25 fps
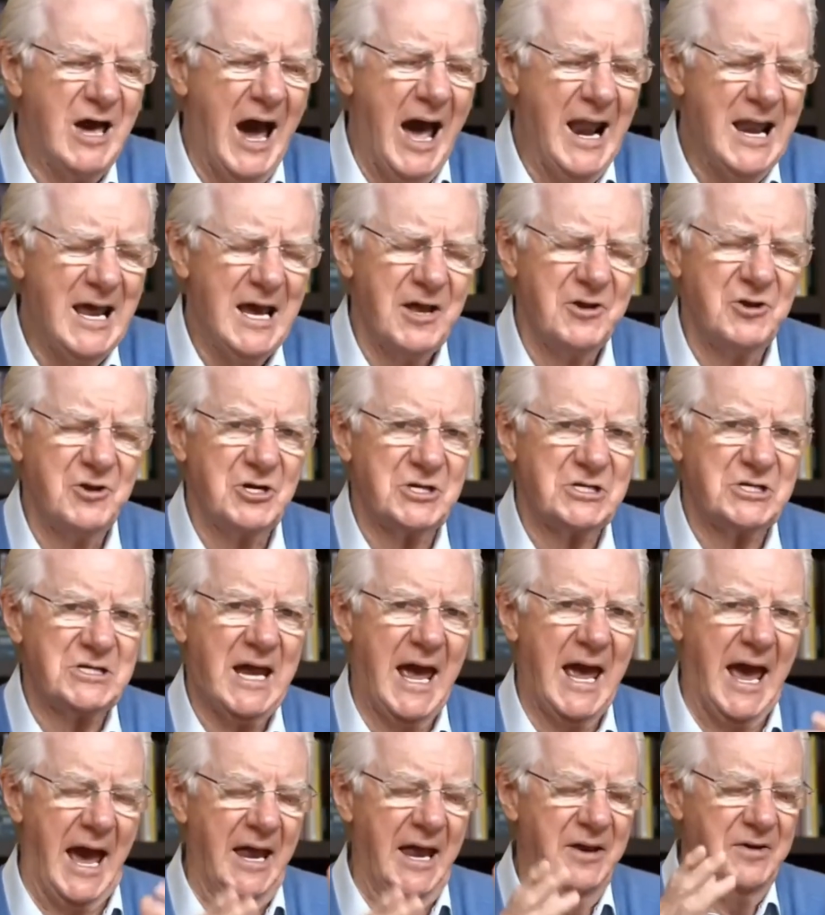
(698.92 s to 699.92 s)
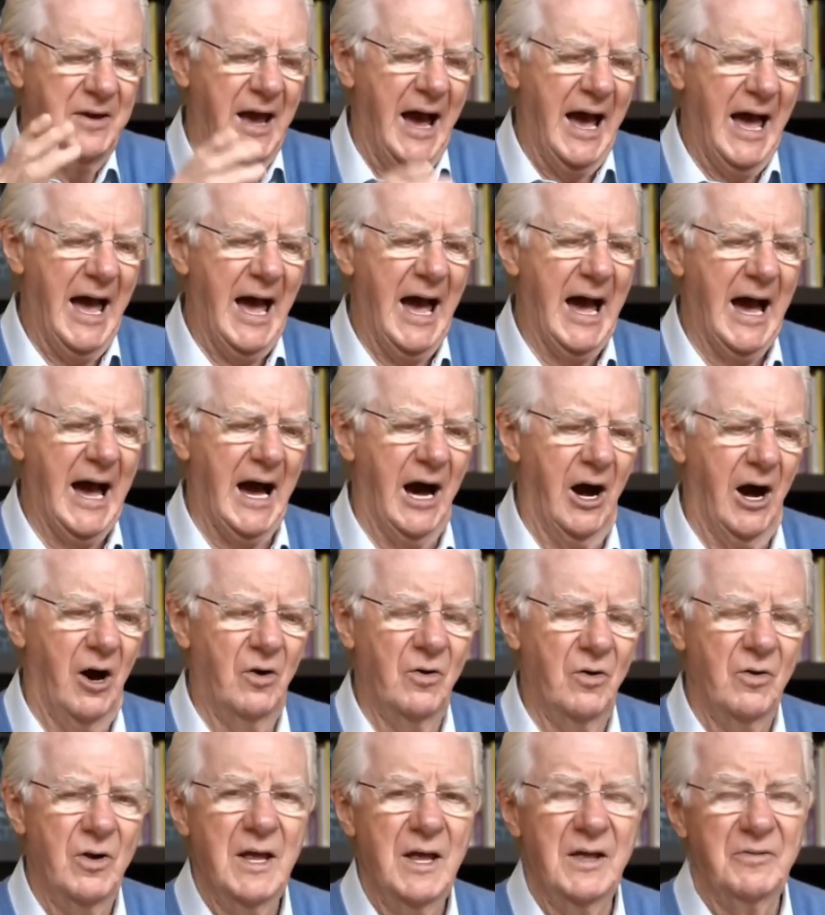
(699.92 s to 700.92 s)
to understand
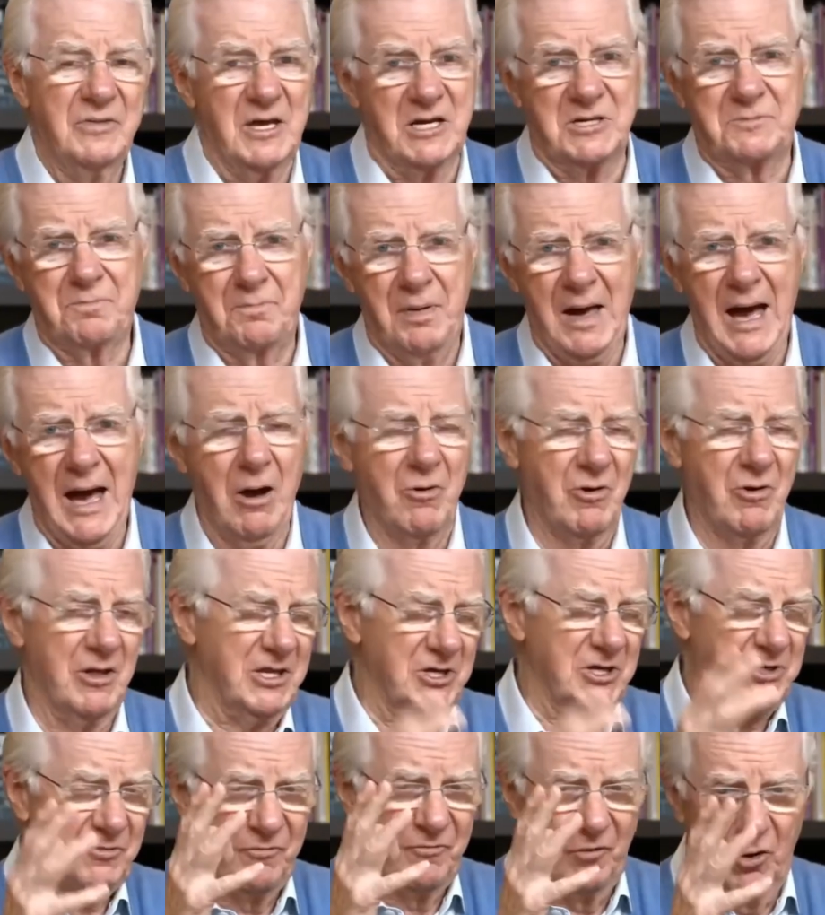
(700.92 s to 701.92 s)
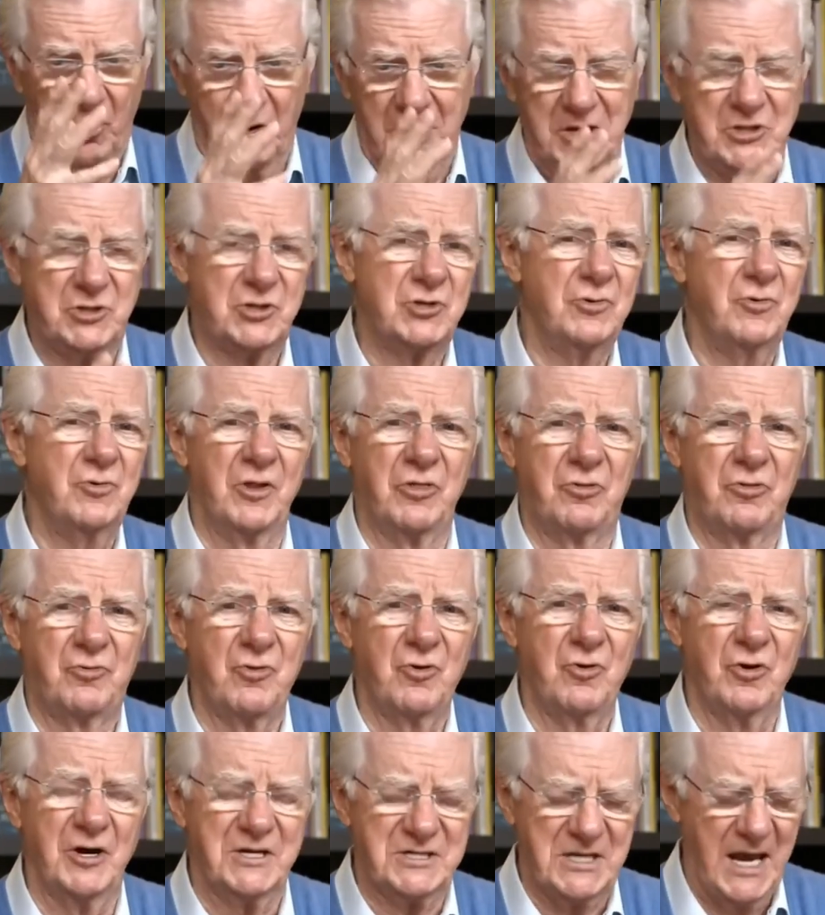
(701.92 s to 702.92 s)
how this power that's flowing to and
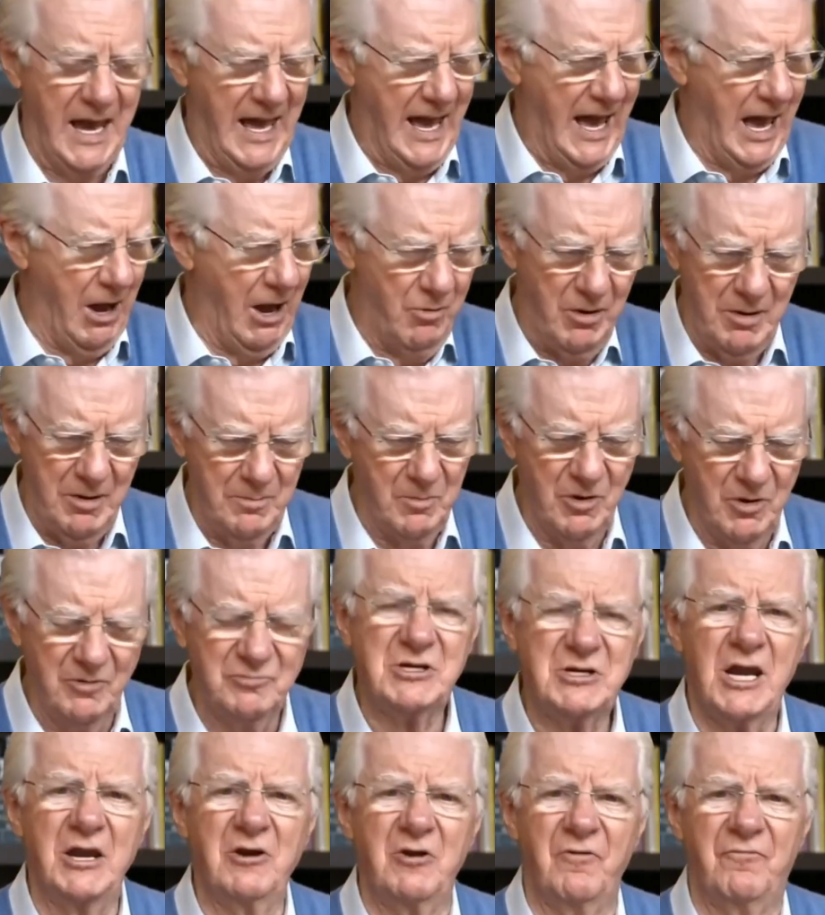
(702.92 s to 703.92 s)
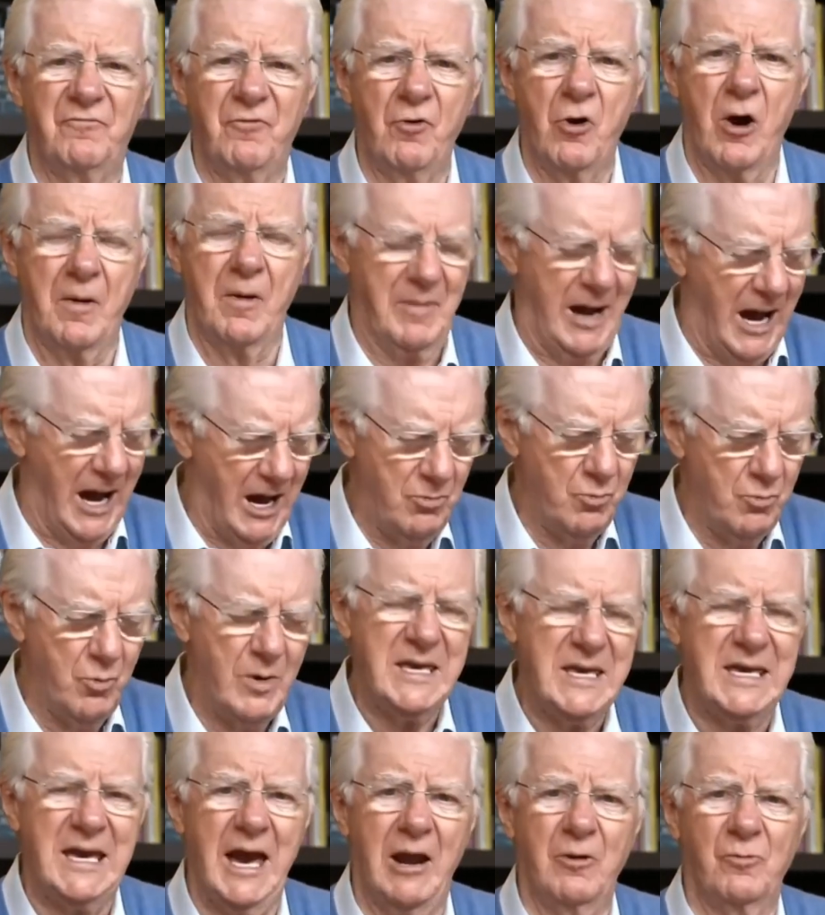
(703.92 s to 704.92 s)
through us, how it moves into form. How do we
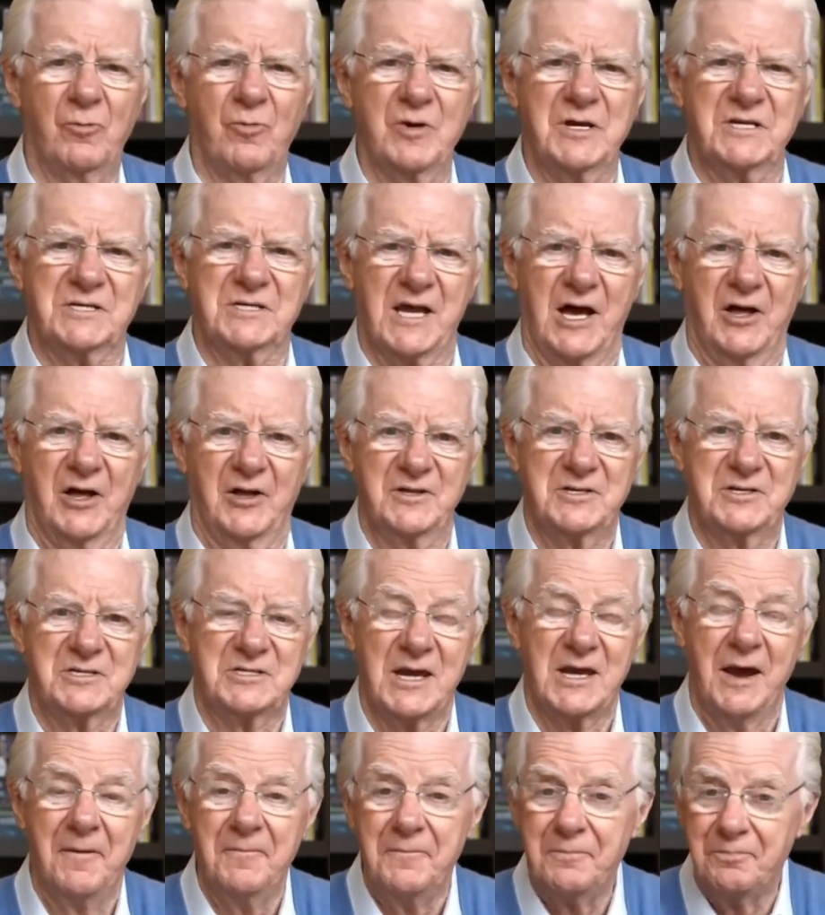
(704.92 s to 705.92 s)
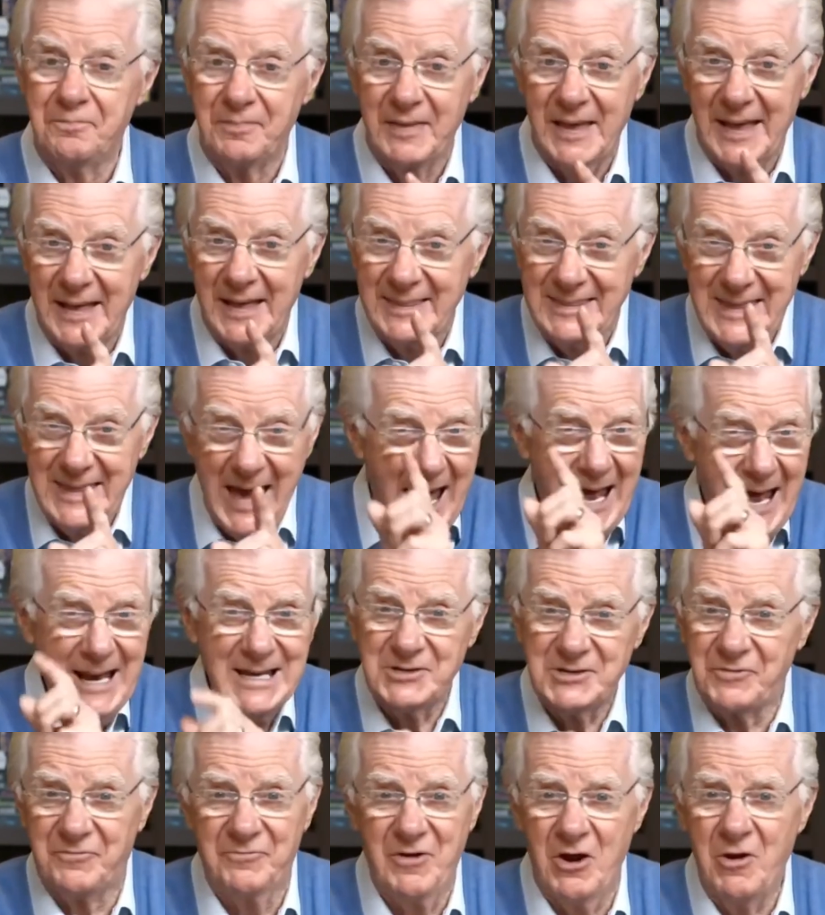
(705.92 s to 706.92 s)
get results? That
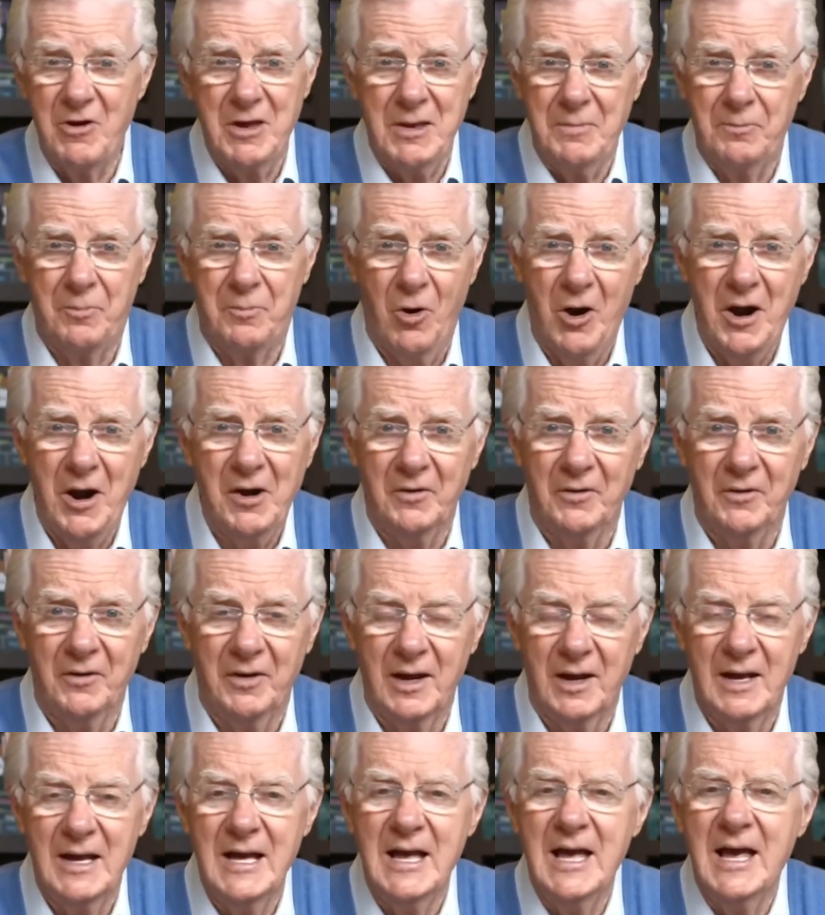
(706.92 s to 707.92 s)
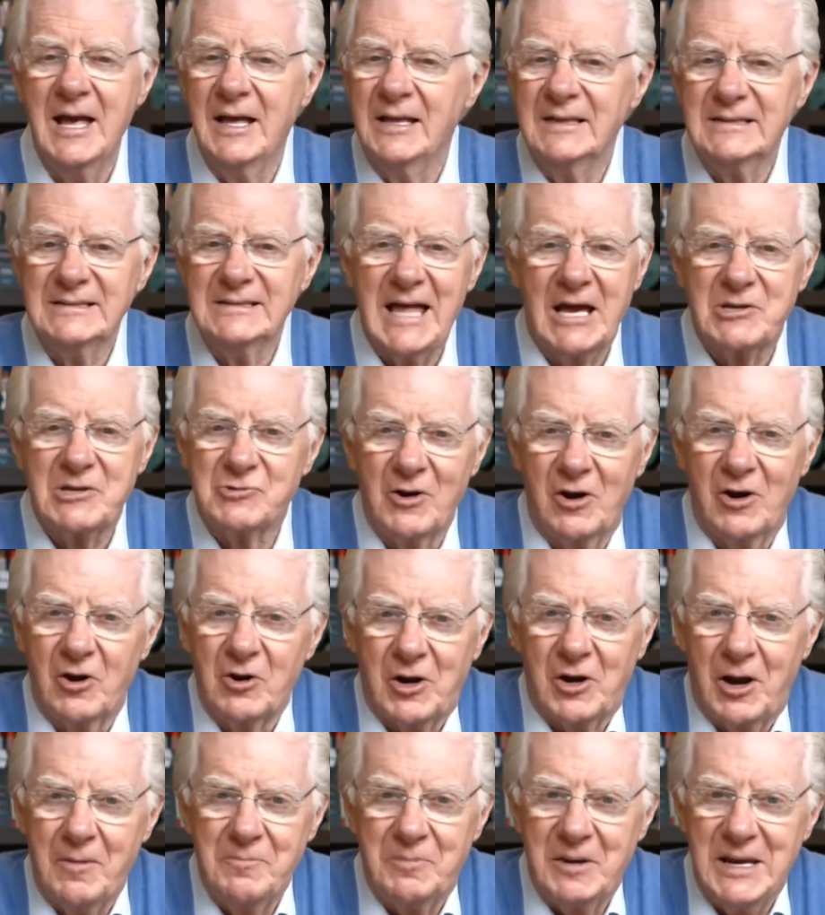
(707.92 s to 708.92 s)
is very important. That's what our
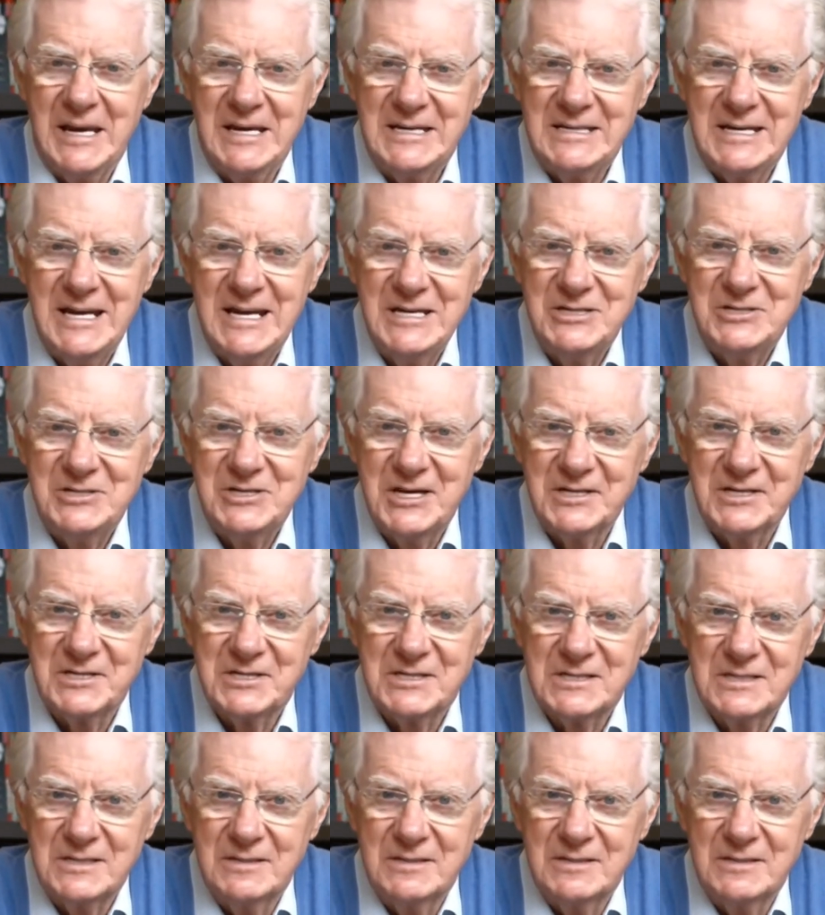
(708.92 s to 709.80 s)
company teaches.